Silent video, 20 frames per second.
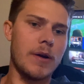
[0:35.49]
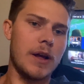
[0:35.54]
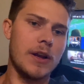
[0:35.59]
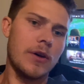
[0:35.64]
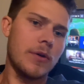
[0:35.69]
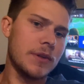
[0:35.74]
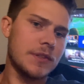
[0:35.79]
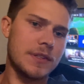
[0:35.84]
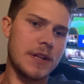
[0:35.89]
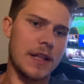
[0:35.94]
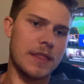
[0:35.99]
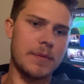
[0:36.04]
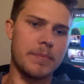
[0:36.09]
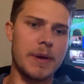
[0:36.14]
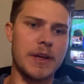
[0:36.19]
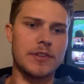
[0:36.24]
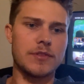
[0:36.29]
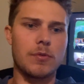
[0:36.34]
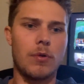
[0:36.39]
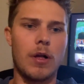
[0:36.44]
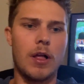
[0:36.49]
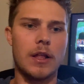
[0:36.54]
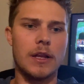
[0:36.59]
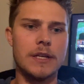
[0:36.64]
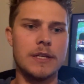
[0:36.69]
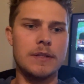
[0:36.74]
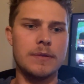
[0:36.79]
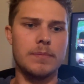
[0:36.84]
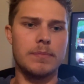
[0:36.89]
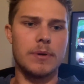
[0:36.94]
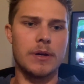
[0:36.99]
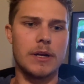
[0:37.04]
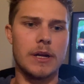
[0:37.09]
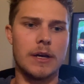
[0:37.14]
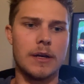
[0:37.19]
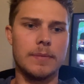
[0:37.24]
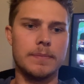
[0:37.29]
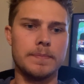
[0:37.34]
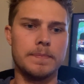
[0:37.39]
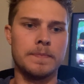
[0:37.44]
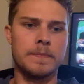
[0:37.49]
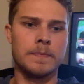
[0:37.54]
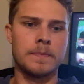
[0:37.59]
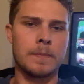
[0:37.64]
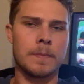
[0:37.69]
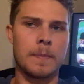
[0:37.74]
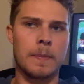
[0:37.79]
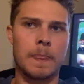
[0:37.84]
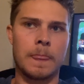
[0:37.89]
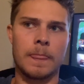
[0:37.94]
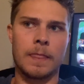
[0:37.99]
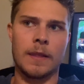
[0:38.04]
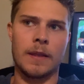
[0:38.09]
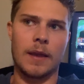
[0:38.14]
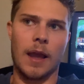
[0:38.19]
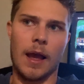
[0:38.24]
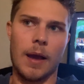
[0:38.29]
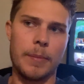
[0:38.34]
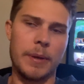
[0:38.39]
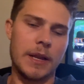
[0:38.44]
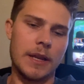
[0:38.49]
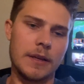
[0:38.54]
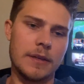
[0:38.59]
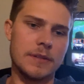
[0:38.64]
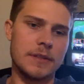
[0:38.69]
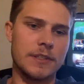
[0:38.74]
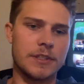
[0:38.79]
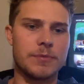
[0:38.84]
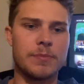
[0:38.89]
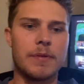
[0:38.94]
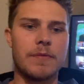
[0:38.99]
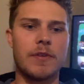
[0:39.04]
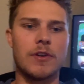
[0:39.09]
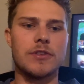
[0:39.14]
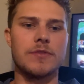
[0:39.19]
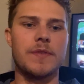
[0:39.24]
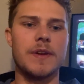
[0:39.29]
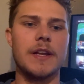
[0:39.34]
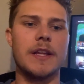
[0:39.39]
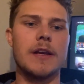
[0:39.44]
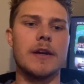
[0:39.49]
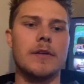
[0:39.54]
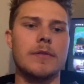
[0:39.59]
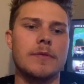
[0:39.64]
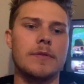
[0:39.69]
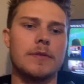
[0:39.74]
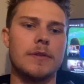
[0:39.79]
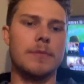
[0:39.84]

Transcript: I know it's not the best quality, but I mean, it's my first video.